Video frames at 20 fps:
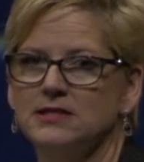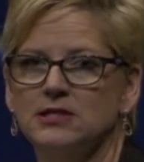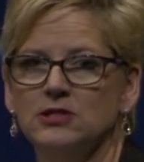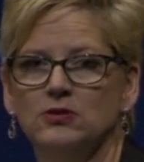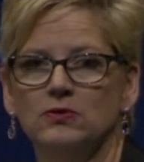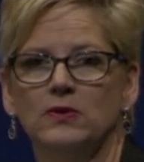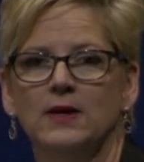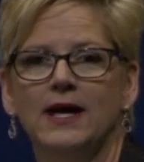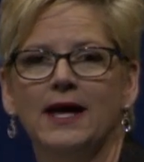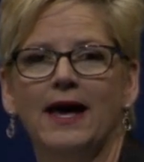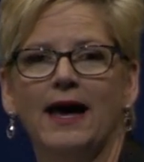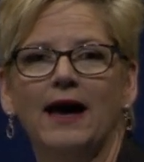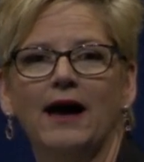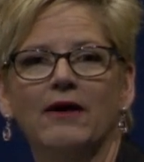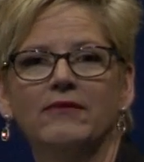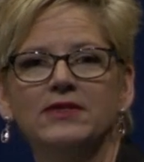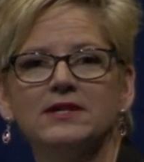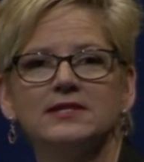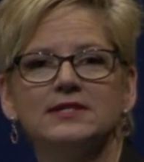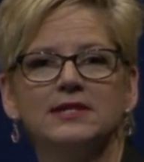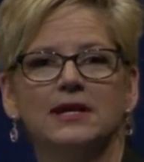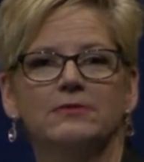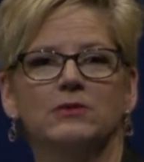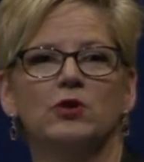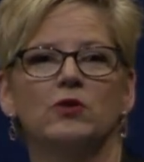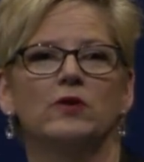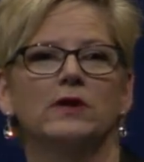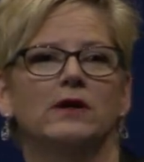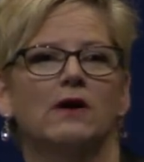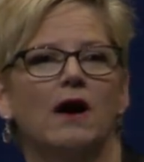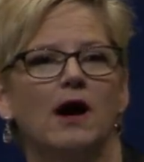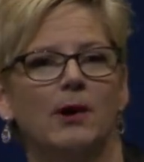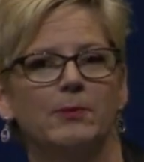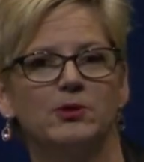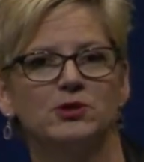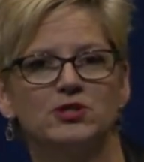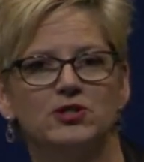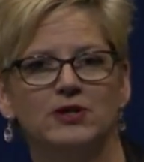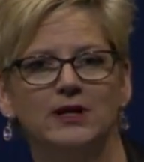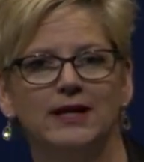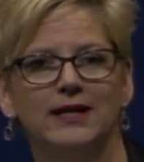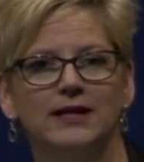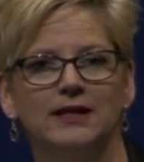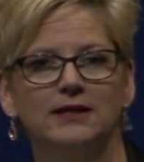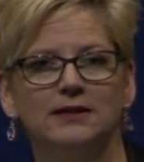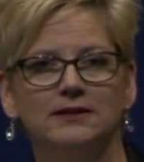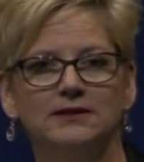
to have the same career opportunity.